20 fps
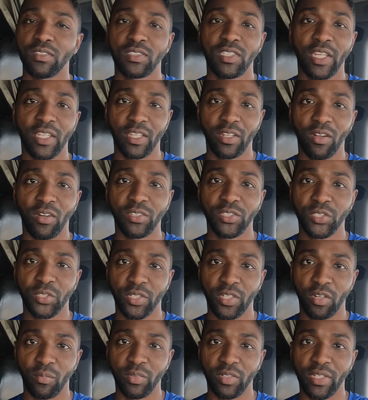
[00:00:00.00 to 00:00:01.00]
taking all this
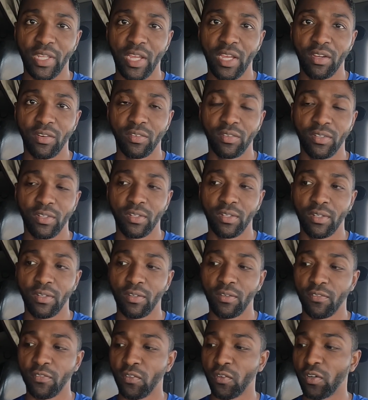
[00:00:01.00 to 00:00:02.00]
securement down
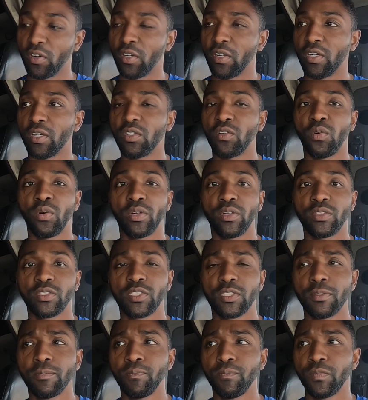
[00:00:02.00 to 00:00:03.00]
for
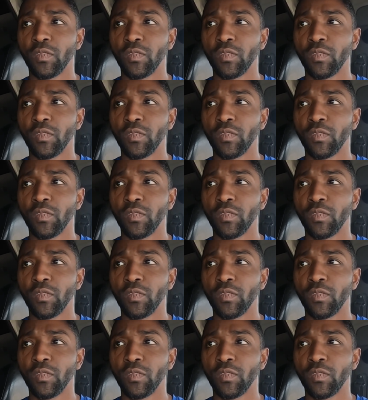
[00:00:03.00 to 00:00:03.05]
coils,